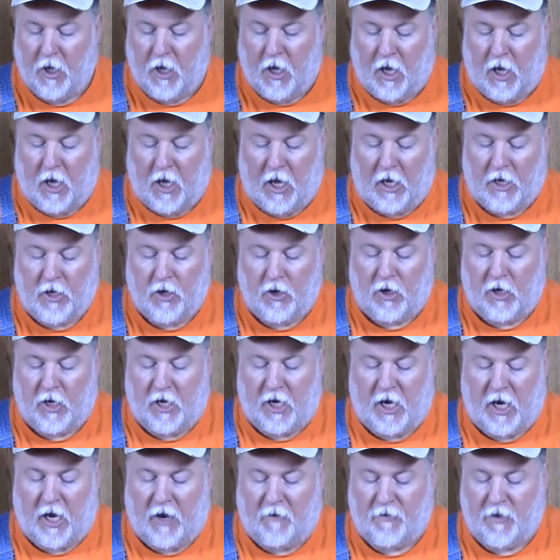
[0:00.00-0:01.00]
You're going
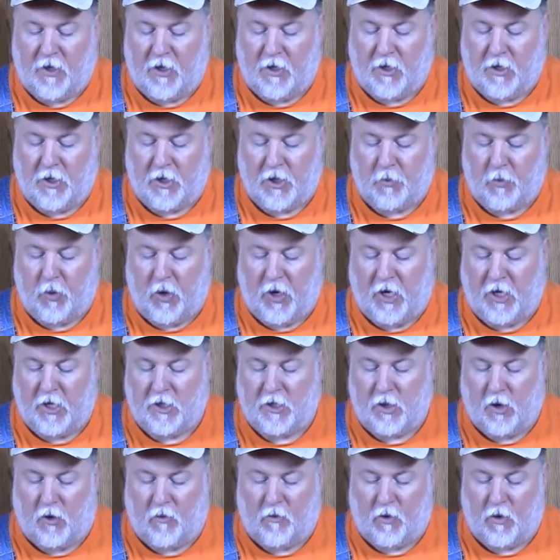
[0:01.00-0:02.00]
to have the
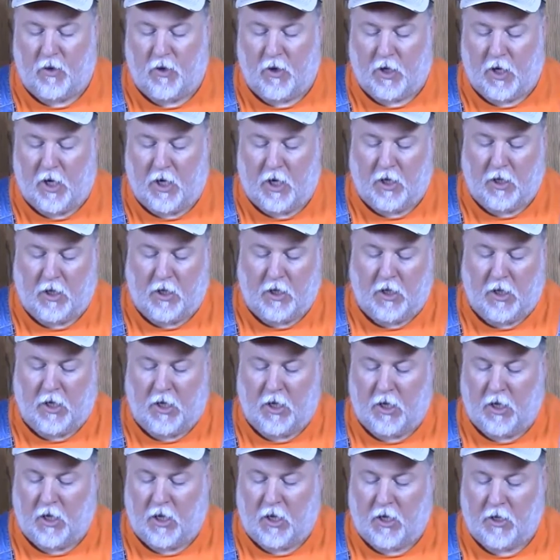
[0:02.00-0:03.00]
springs overhooking
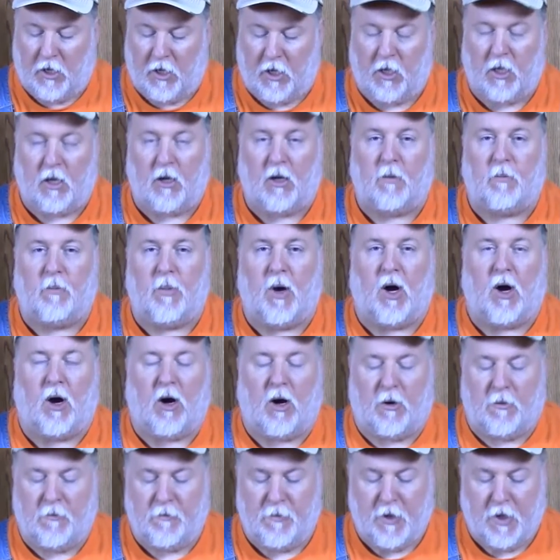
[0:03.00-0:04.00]
the little
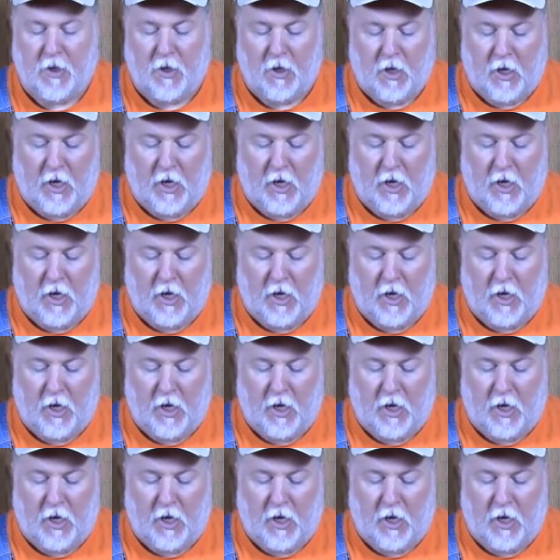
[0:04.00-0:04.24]
bar,